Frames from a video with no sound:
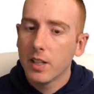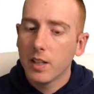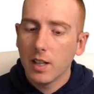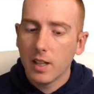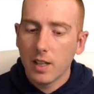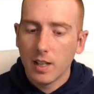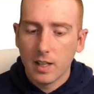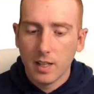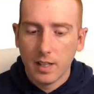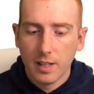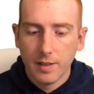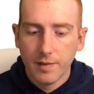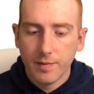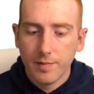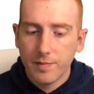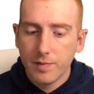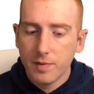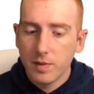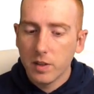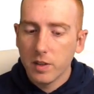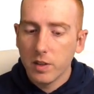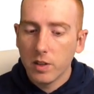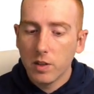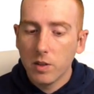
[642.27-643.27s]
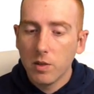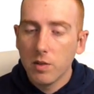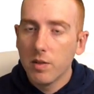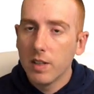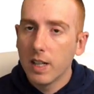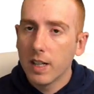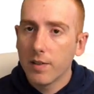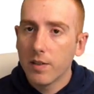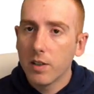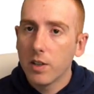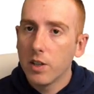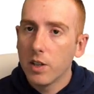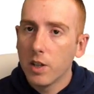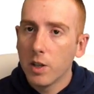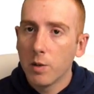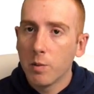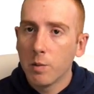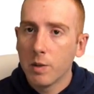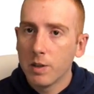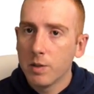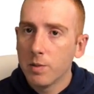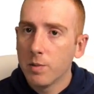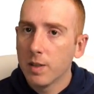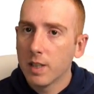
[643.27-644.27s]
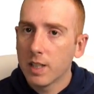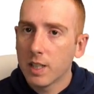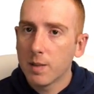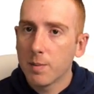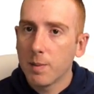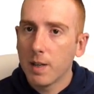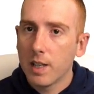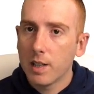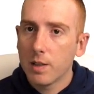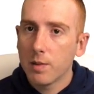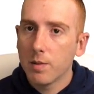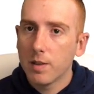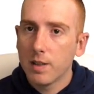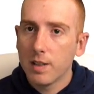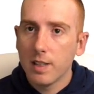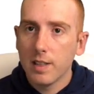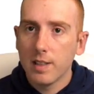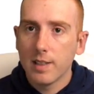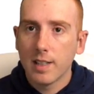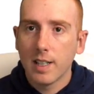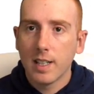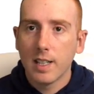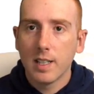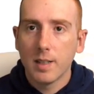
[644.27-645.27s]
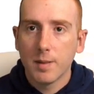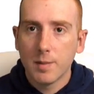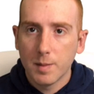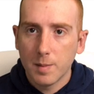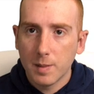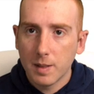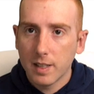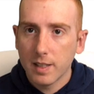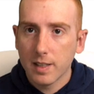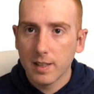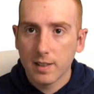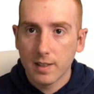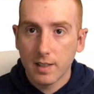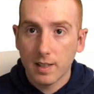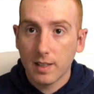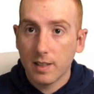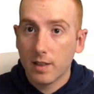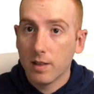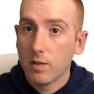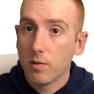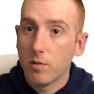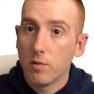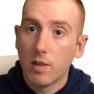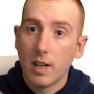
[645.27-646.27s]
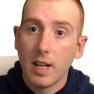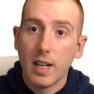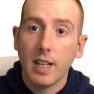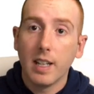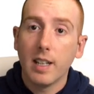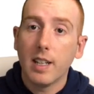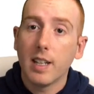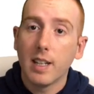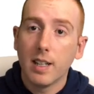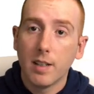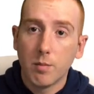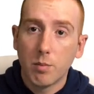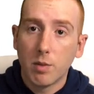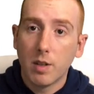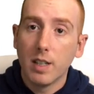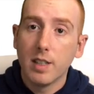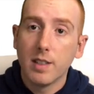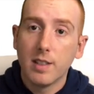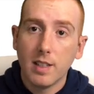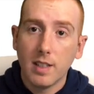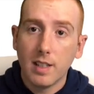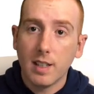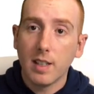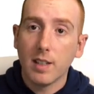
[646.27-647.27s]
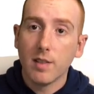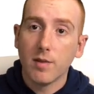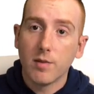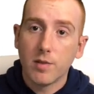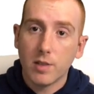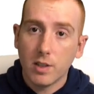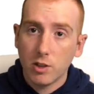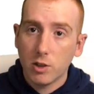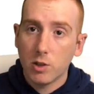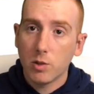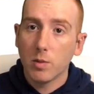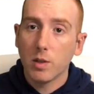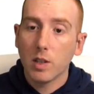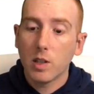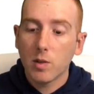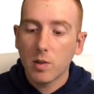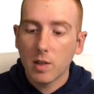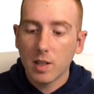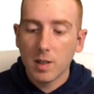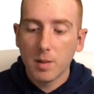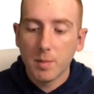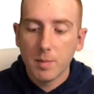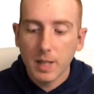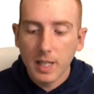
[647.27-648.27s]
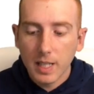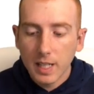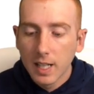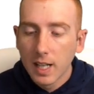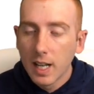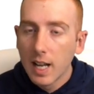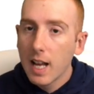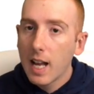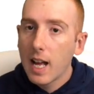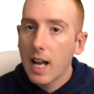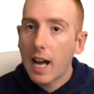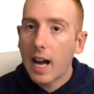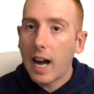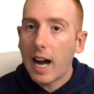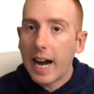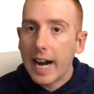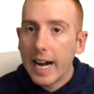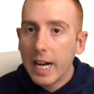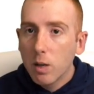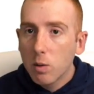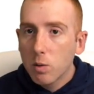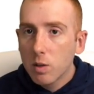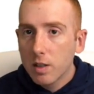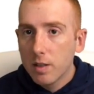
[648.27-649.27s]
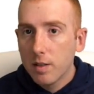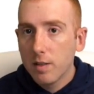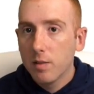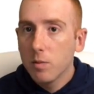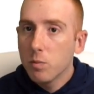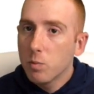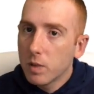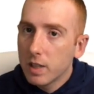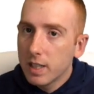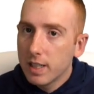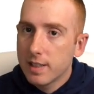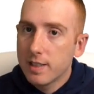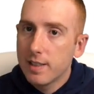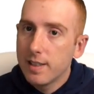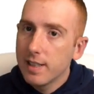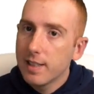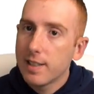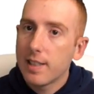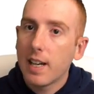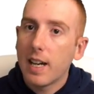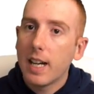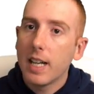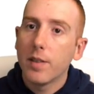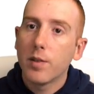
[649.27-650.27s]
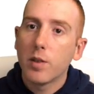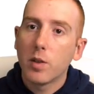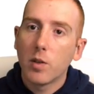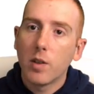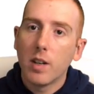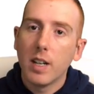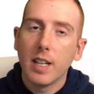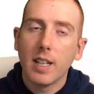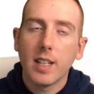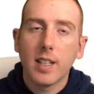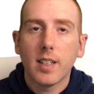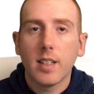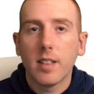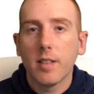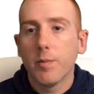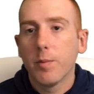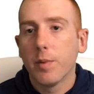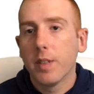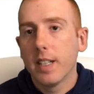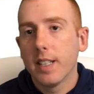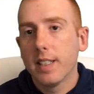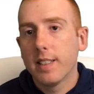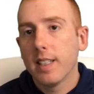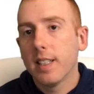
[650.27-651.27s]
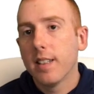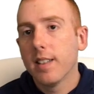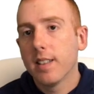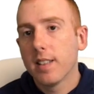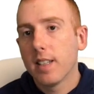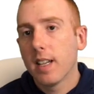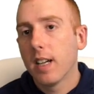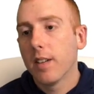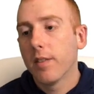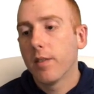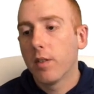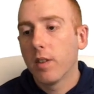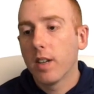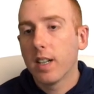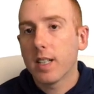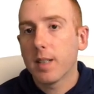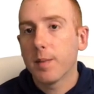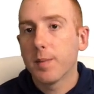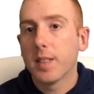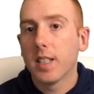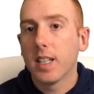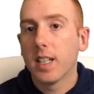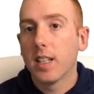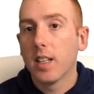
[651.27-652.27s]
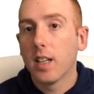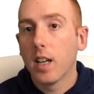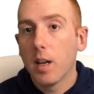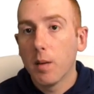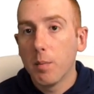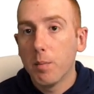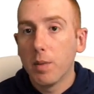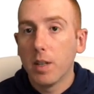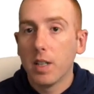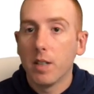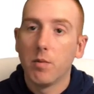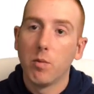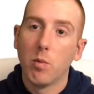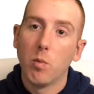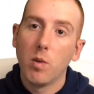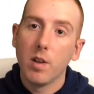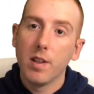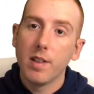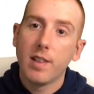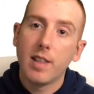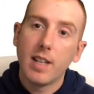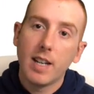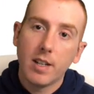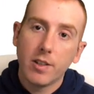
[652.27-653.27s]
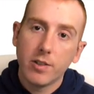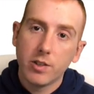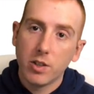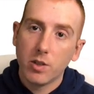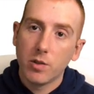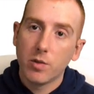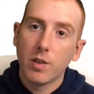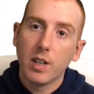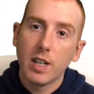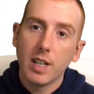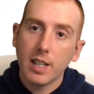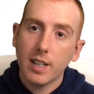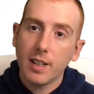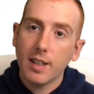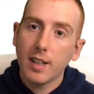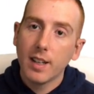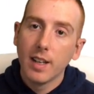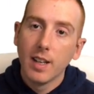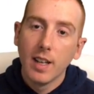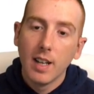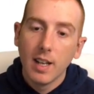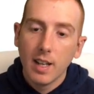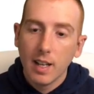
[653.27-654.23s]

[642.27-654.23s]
Uh, you never know what to expect with these items because like the rank and pricing can fluctuate quite a bit. I would, when it's this high of a rank, when I say this high of a rank, I'm saying above one thousand rank,